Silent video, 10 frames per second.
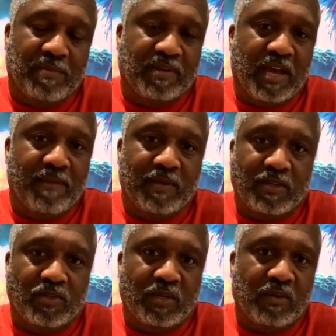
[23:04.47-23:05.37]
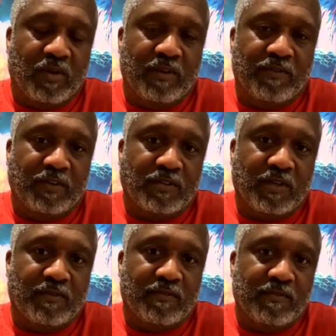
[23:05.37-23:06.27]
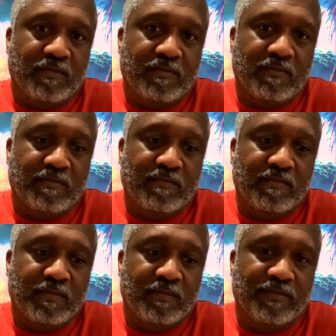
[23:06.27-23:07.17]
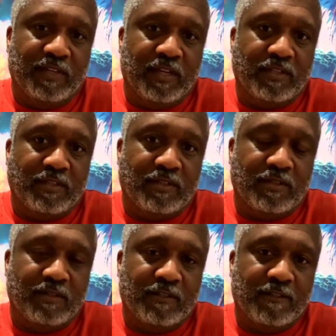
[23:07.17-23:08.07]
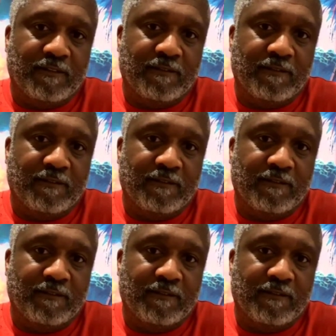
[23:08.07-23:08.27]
Probably not, because you ain't even ready for yourself. Phoenixes.